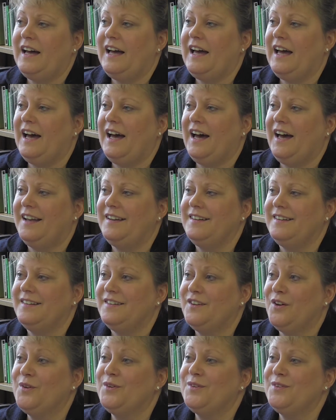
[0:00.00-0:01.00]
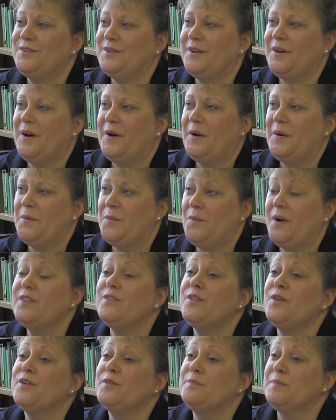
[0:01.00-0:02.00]
and one
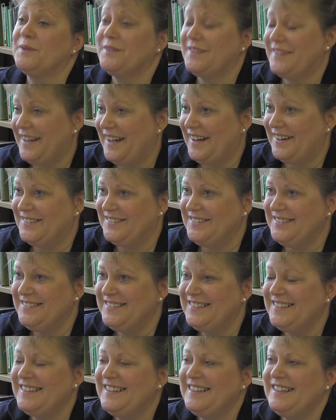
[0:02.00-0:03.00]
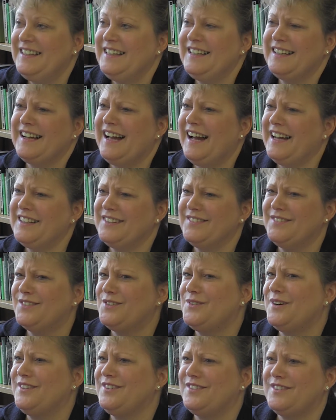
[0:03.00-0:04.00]
of those burnt down in kind of
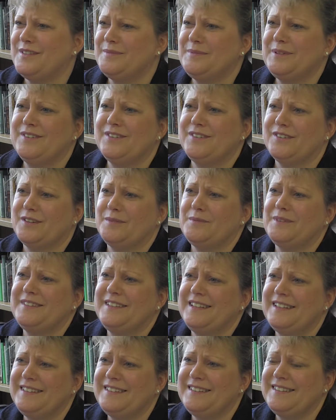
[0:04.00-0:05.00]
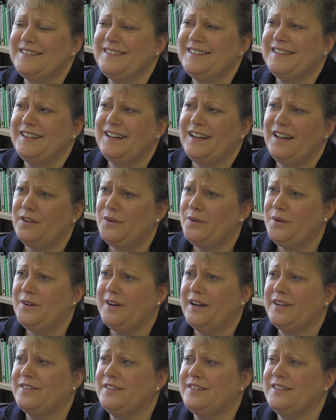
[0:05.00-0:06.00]
questionable circumstances, and a lawyer
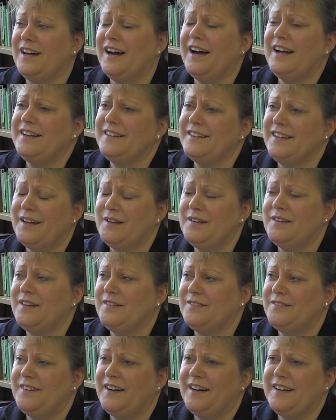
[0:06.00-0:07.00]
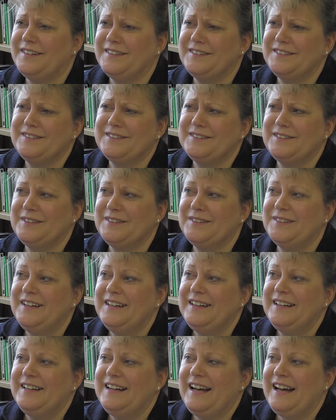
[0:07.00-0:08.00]
actually died in that fire. So,
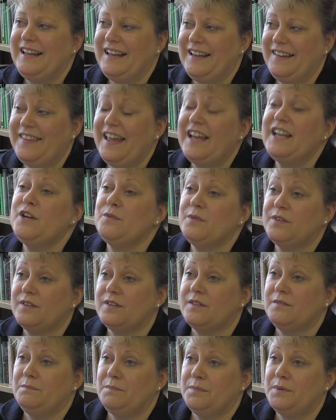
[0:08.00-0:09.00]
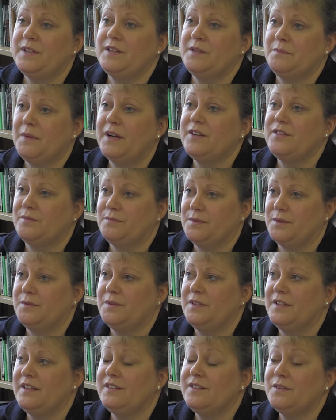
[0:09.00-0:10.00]
and then he was pretty much
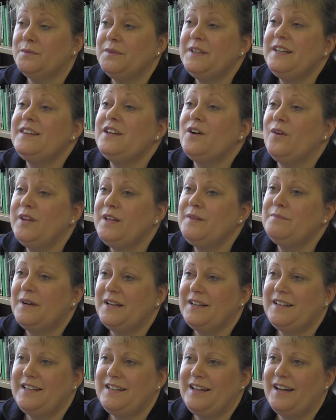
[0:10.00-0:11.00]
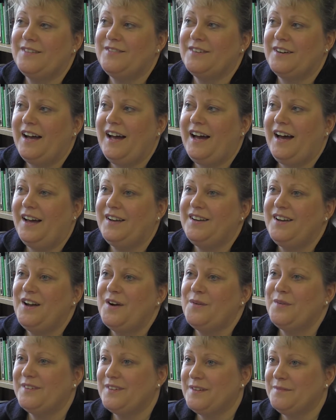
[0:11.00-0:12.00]
ruined. And so really the only money he ever had
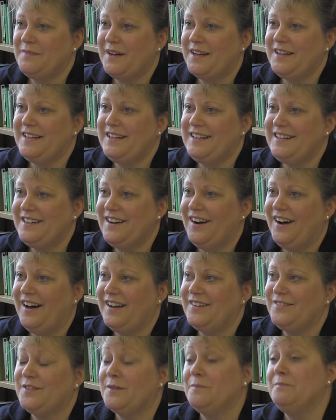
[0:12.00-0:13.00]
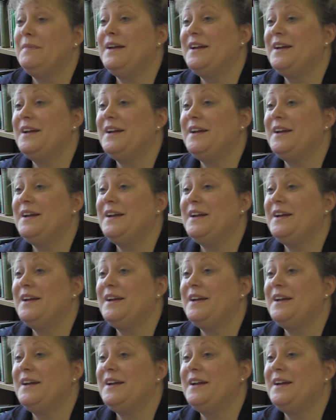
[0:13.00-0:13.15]
was the money he got from